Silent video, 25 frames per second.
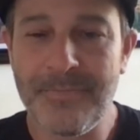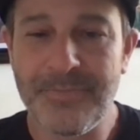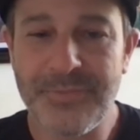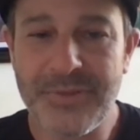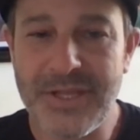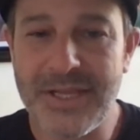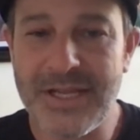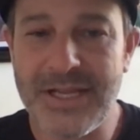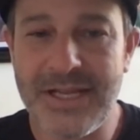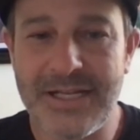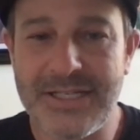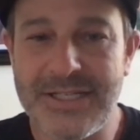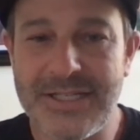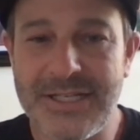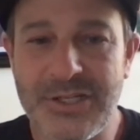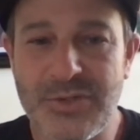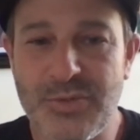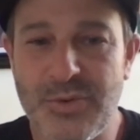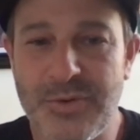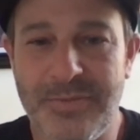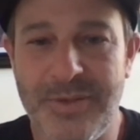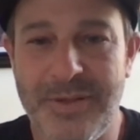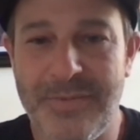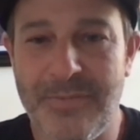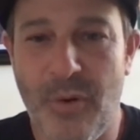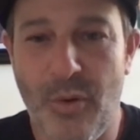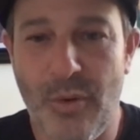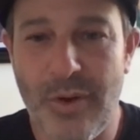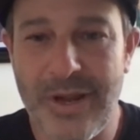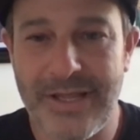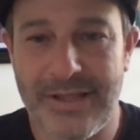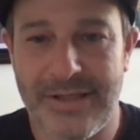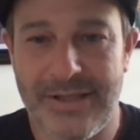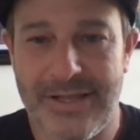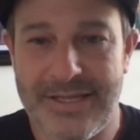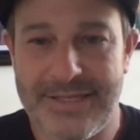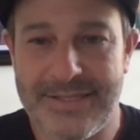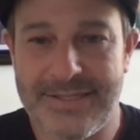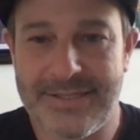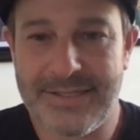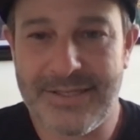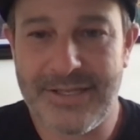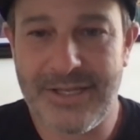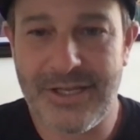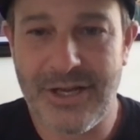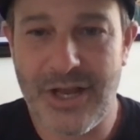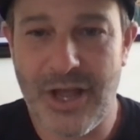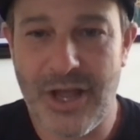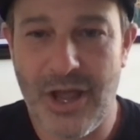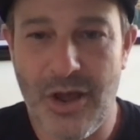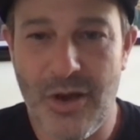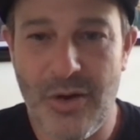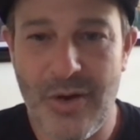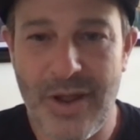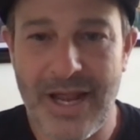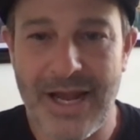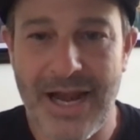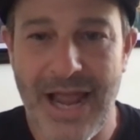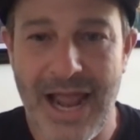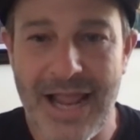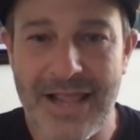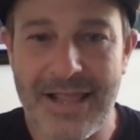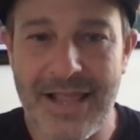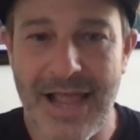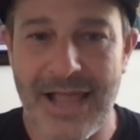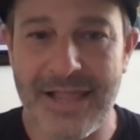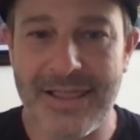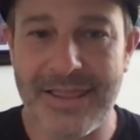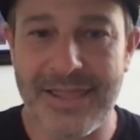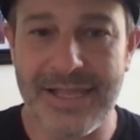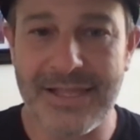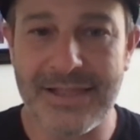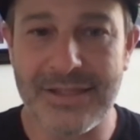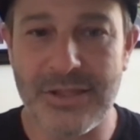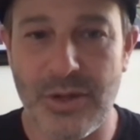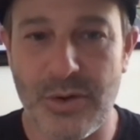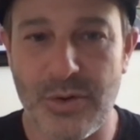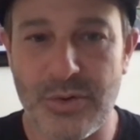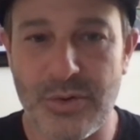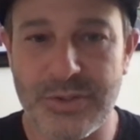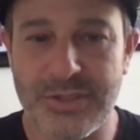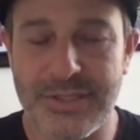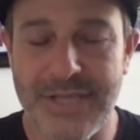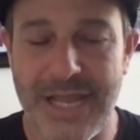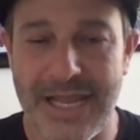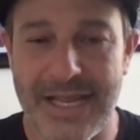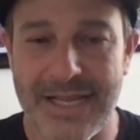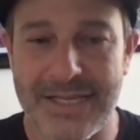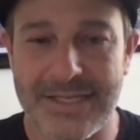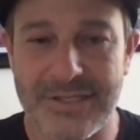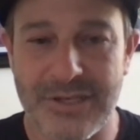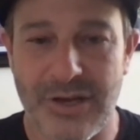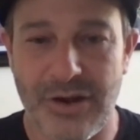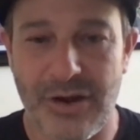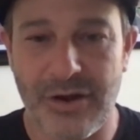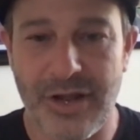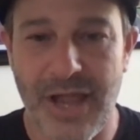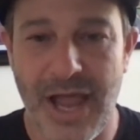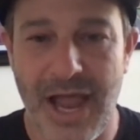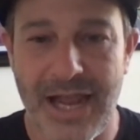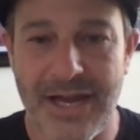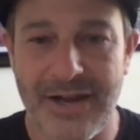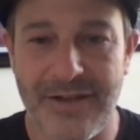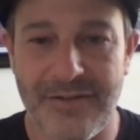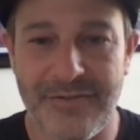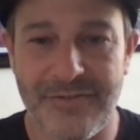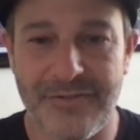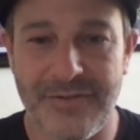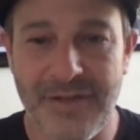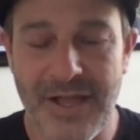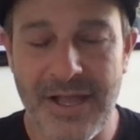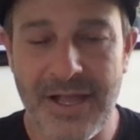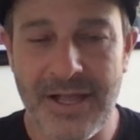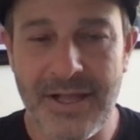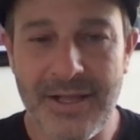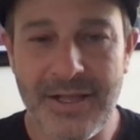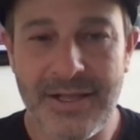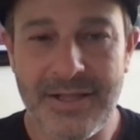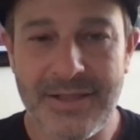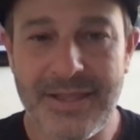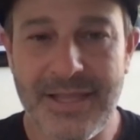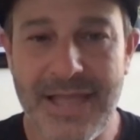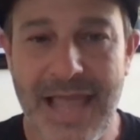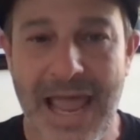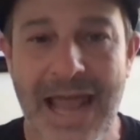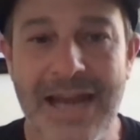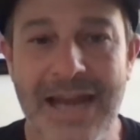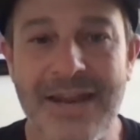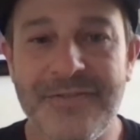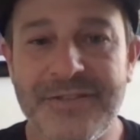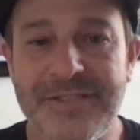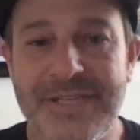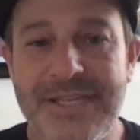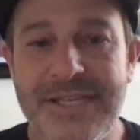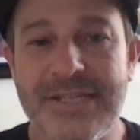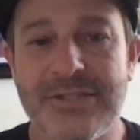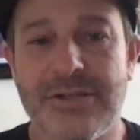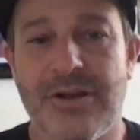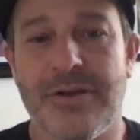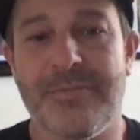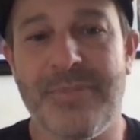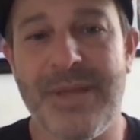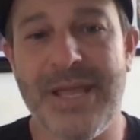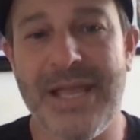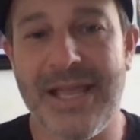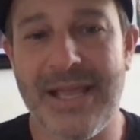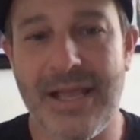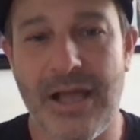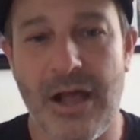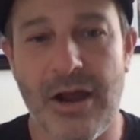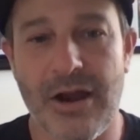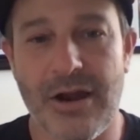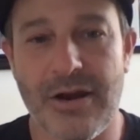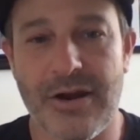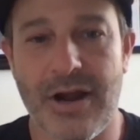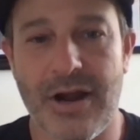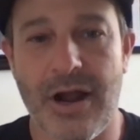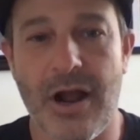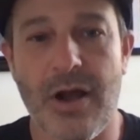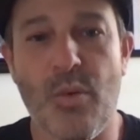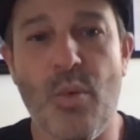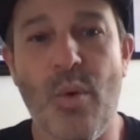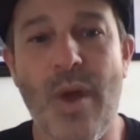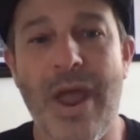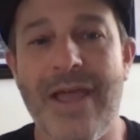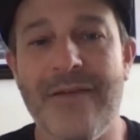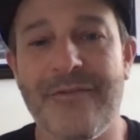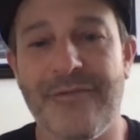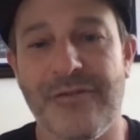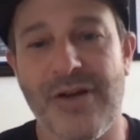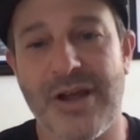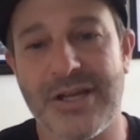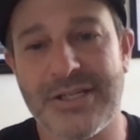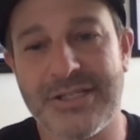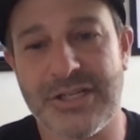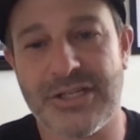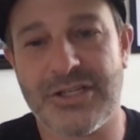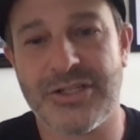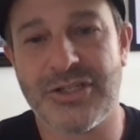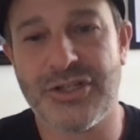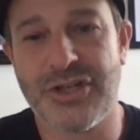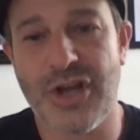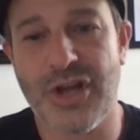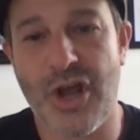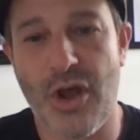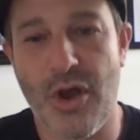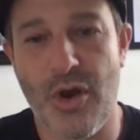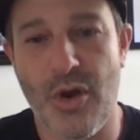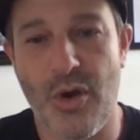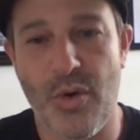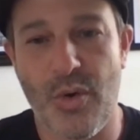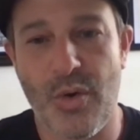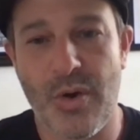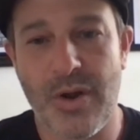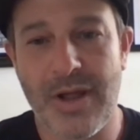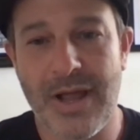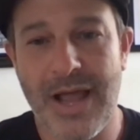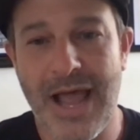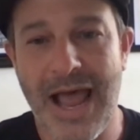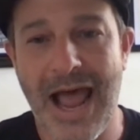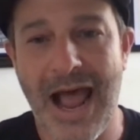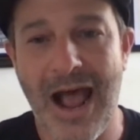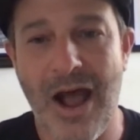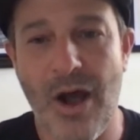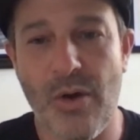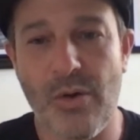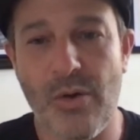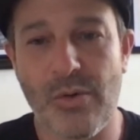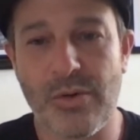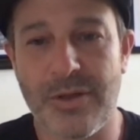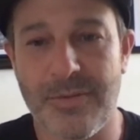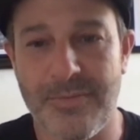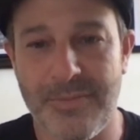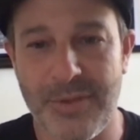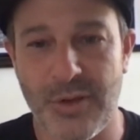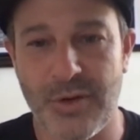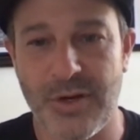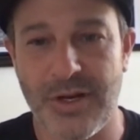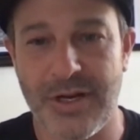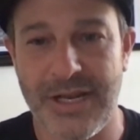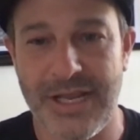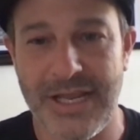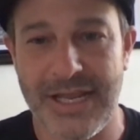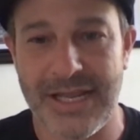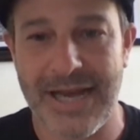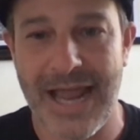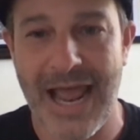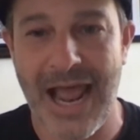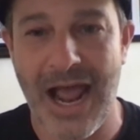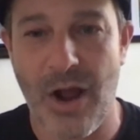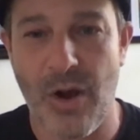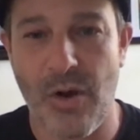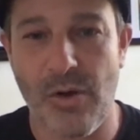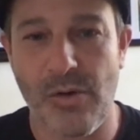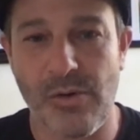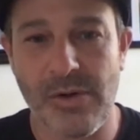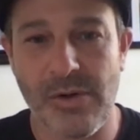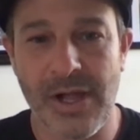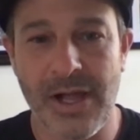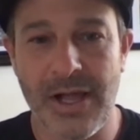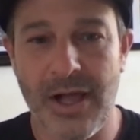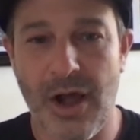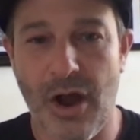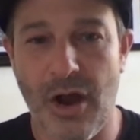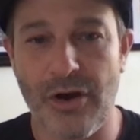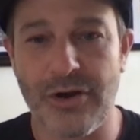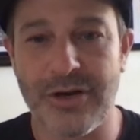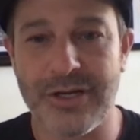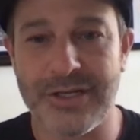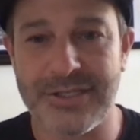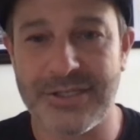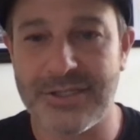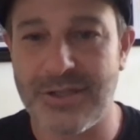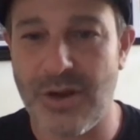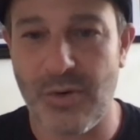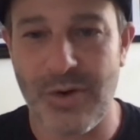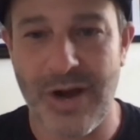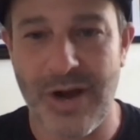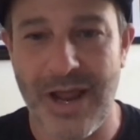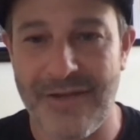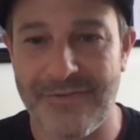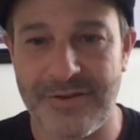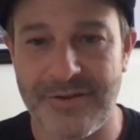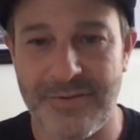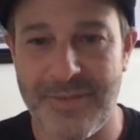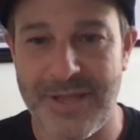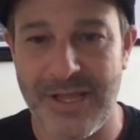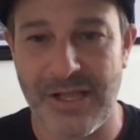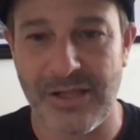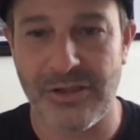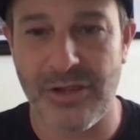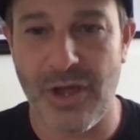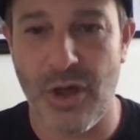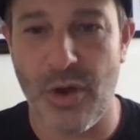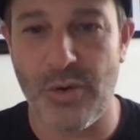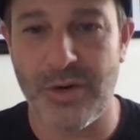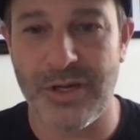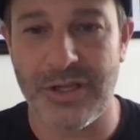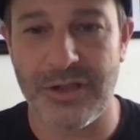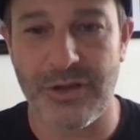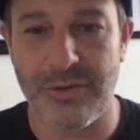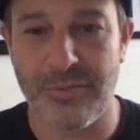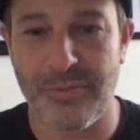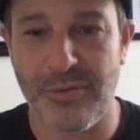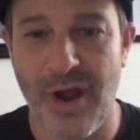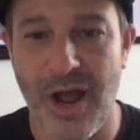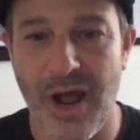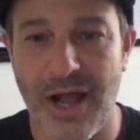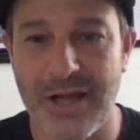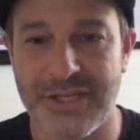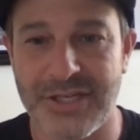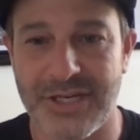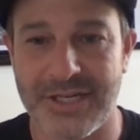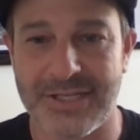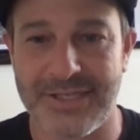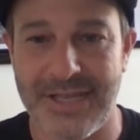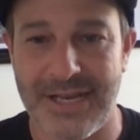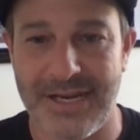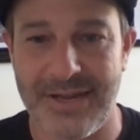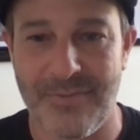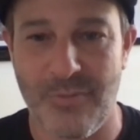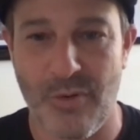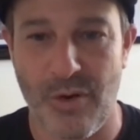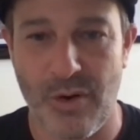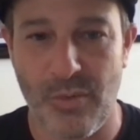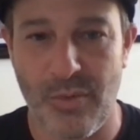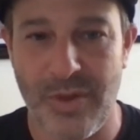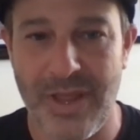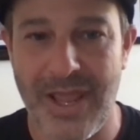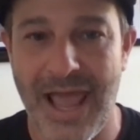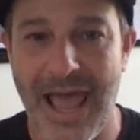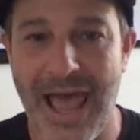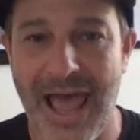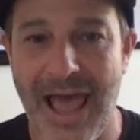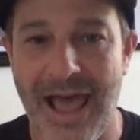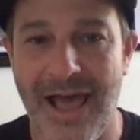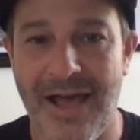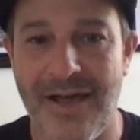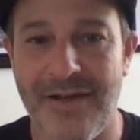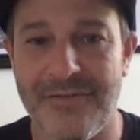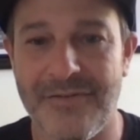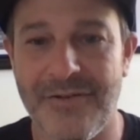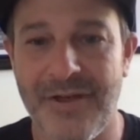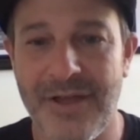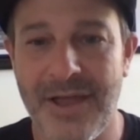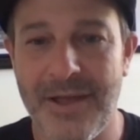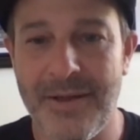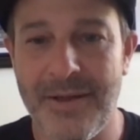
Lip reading: it just would be pointless, And I think those days are kind of, the NFTs are a way for us to show how community and how artists don't have to be alone in their projects anymore. We have,